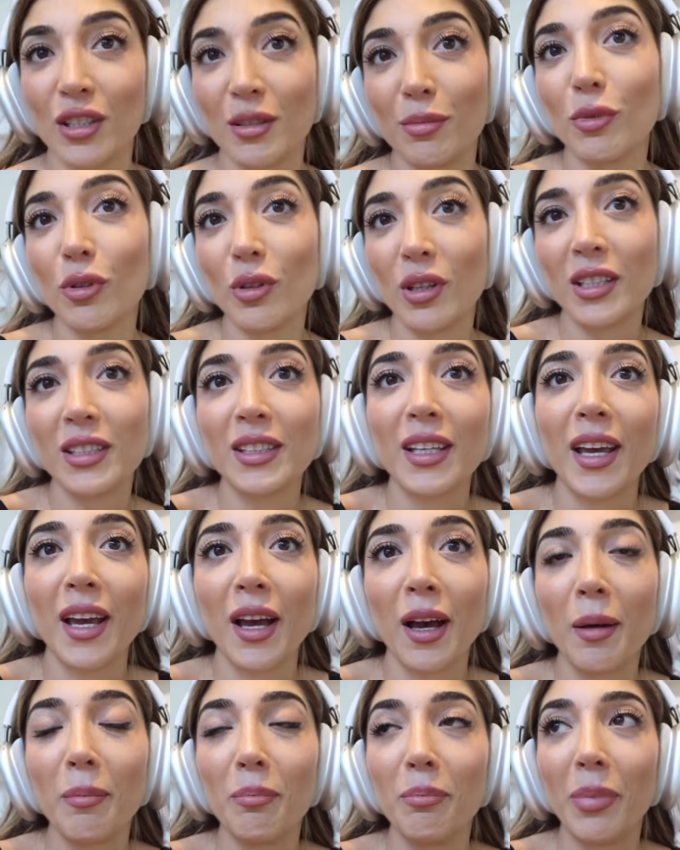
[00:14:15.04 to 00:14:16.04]
smoothies
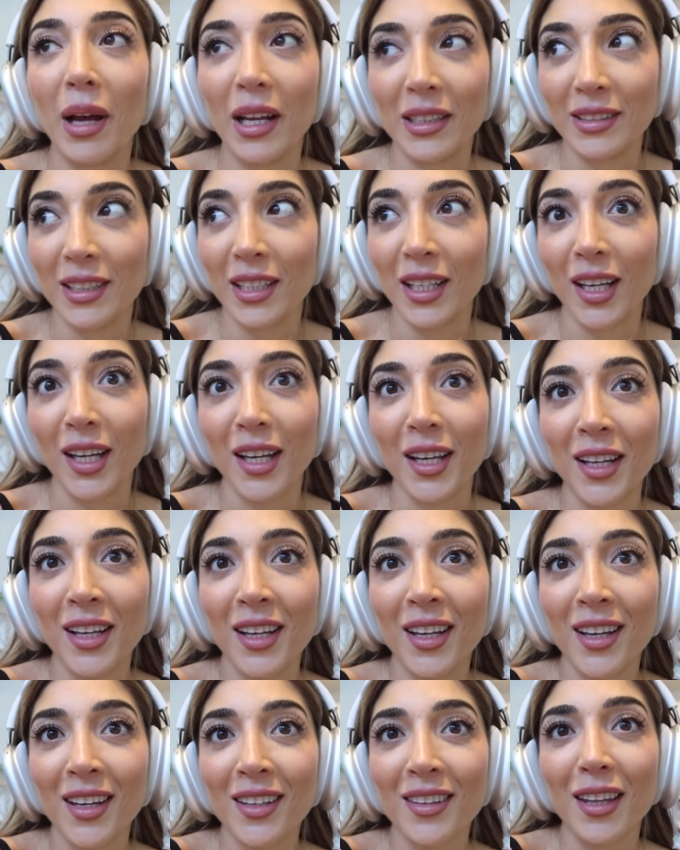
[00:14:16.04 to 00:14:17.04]
here are better
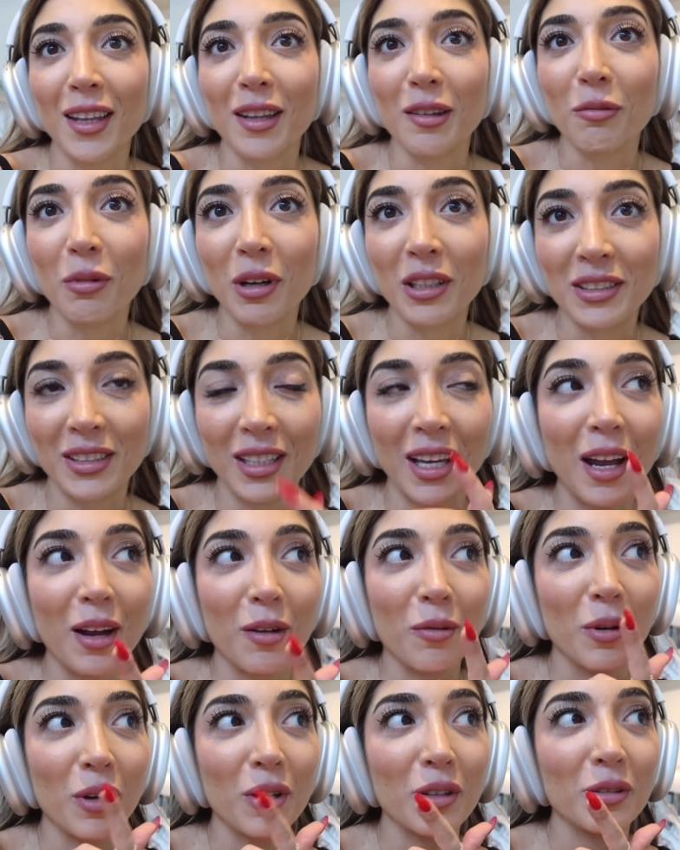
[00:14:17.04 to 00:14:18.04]
than the ones at Air
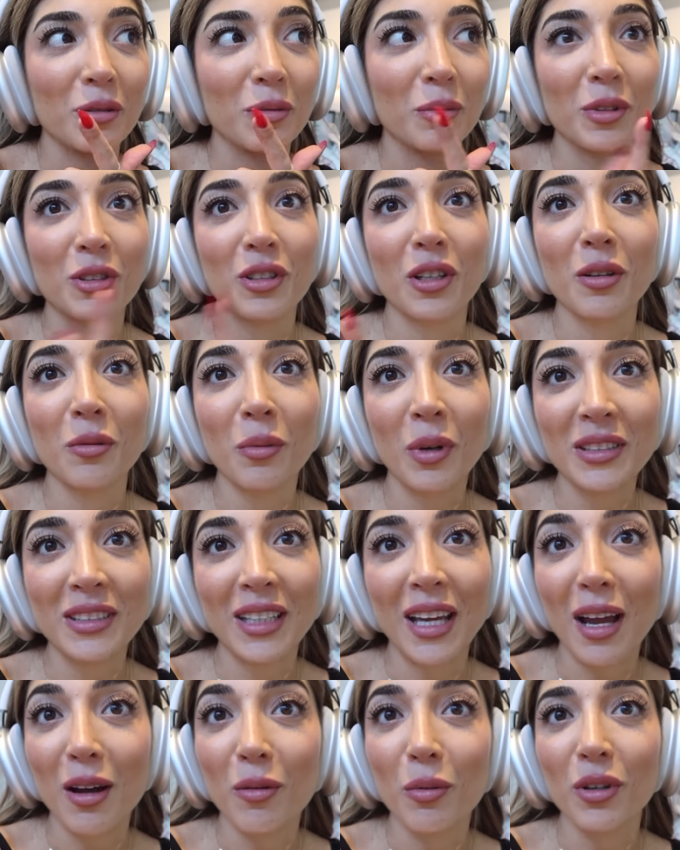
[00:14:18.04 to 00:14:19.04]
One. The ones
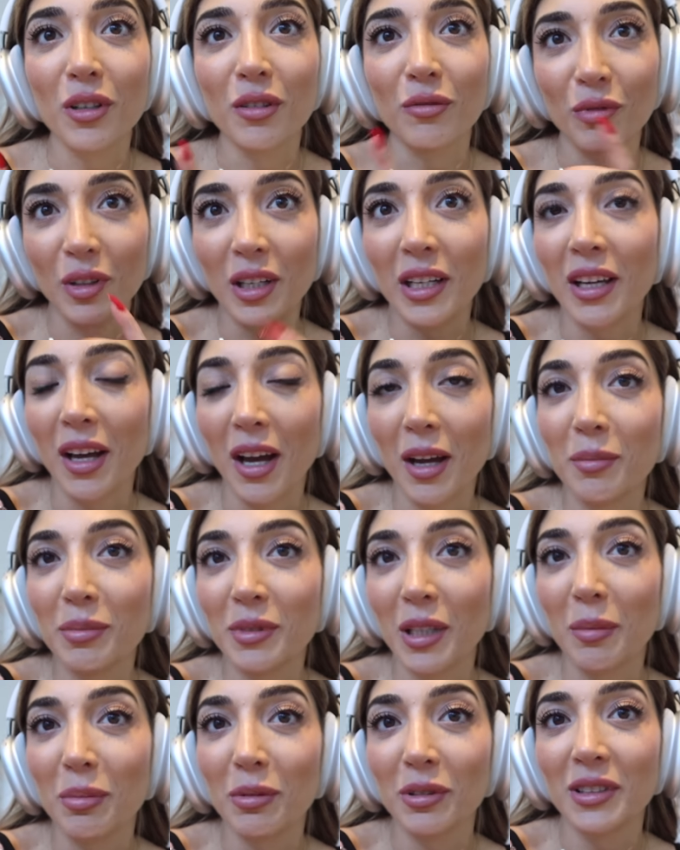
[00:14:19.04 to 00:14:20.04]
at Air One are really hyped
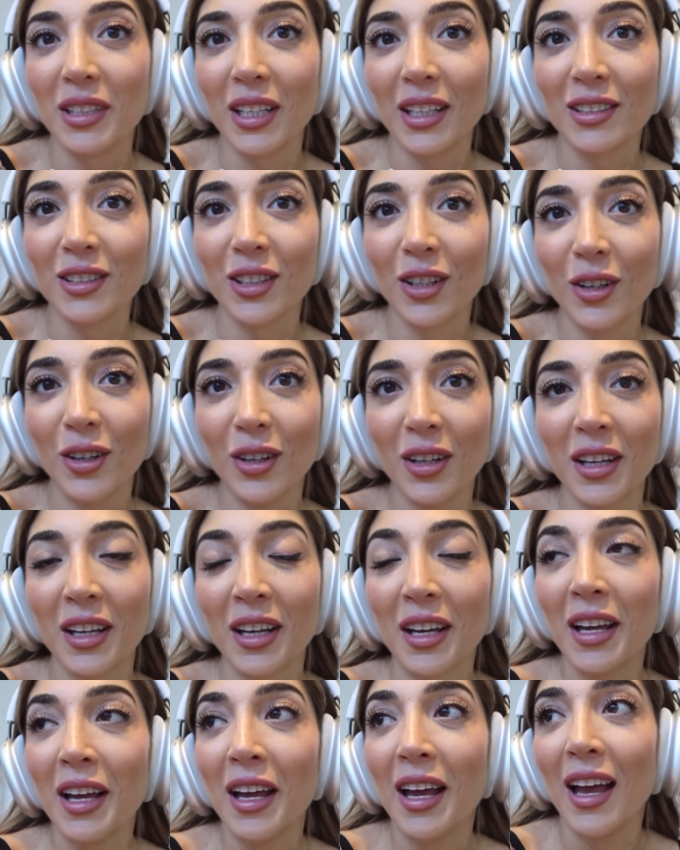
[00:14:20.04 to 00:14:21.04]
up on TikTok.
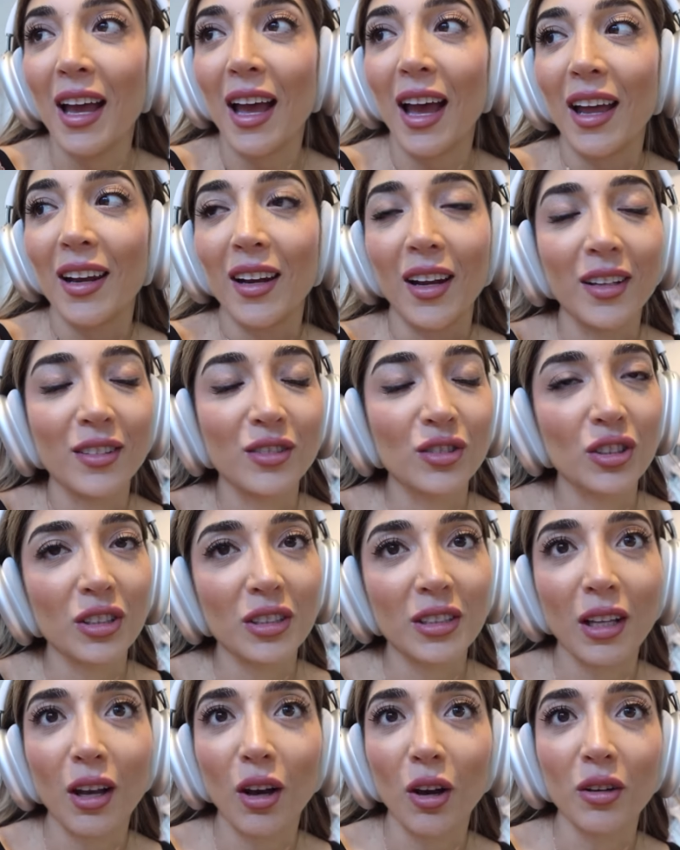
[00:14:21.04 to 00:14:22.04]
And I just
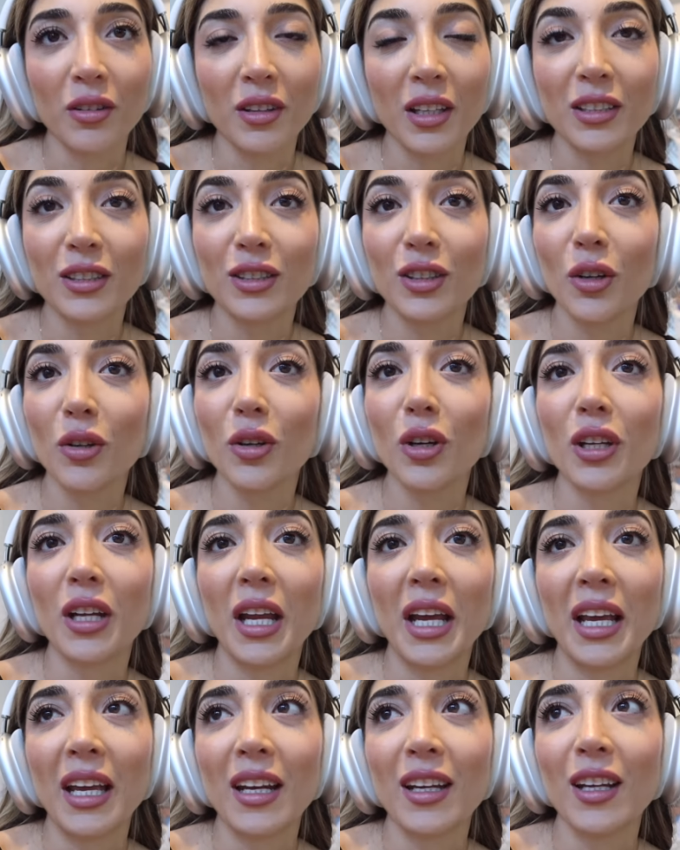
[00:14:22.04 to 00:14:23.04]
think it's so good.
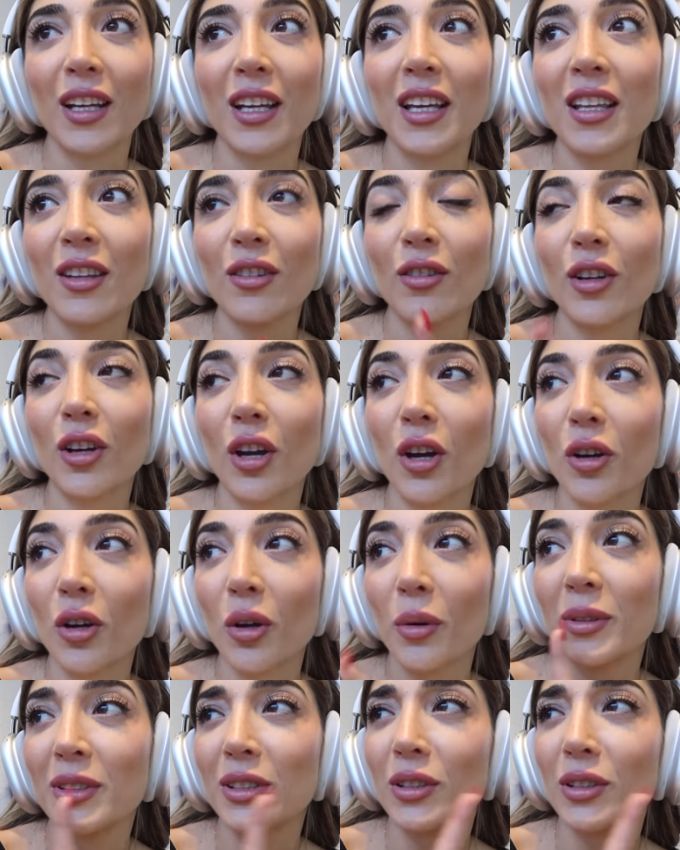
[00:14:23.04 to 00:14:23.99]
I get it either Coke